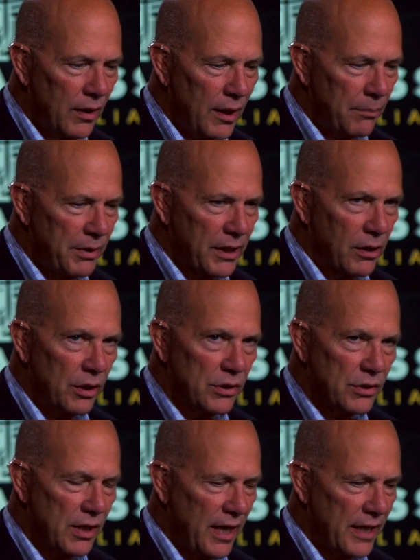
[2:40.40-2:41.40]

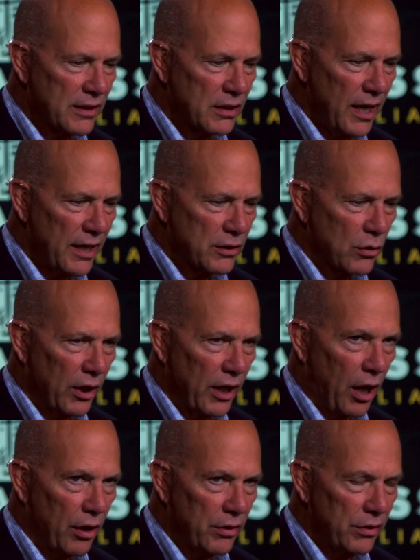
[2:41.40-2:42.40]
because it's it's going
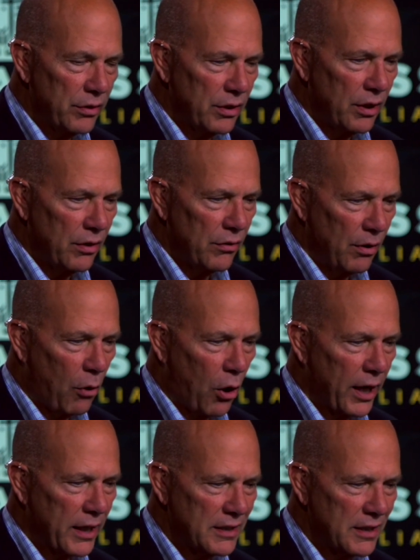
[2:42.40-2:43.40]
to hurt the
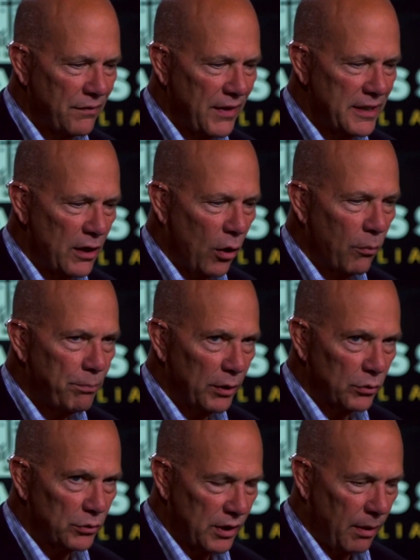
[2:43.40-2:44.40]
markets if they don't
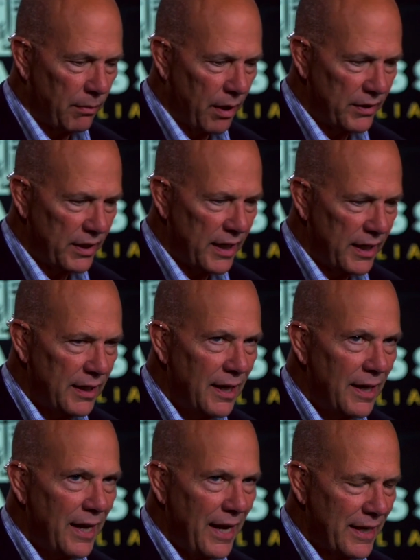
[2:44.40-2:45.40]
build some of it in.
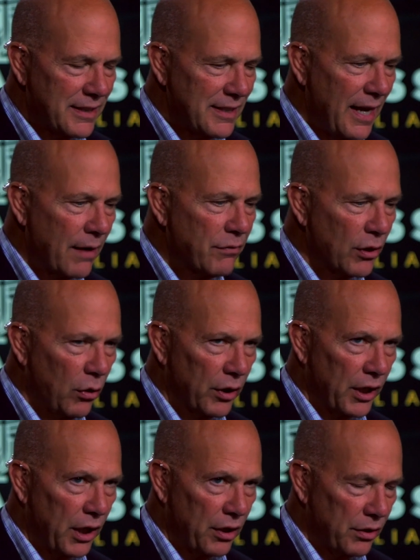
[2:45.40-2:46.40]
It's never
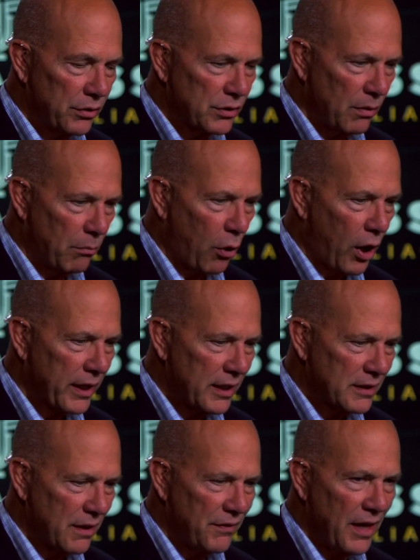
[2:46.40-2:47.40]
going to hurt the
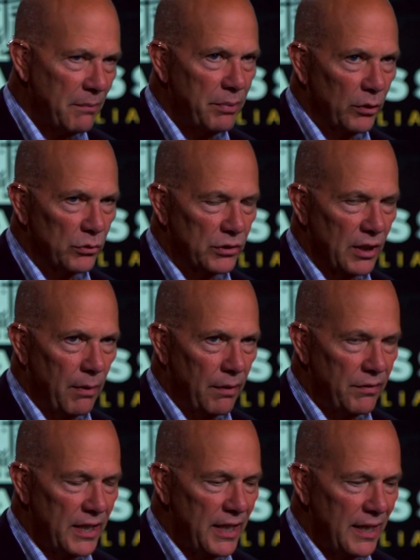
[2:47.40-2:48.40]
markets if they build some
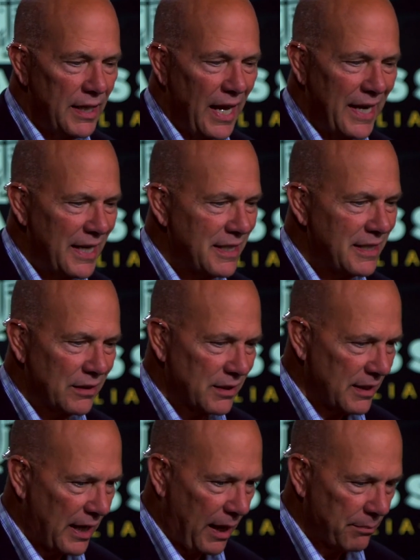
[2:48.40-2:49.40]
of it in and it
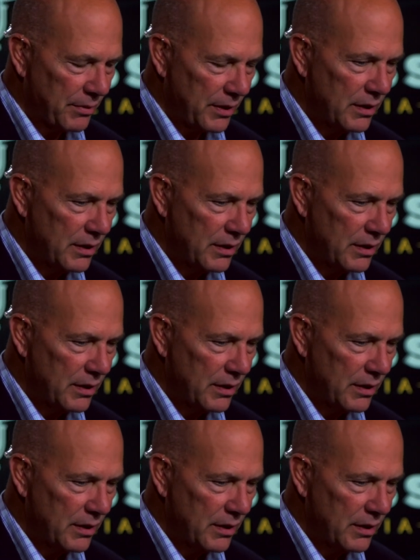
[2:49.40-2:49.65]
doesn't happen.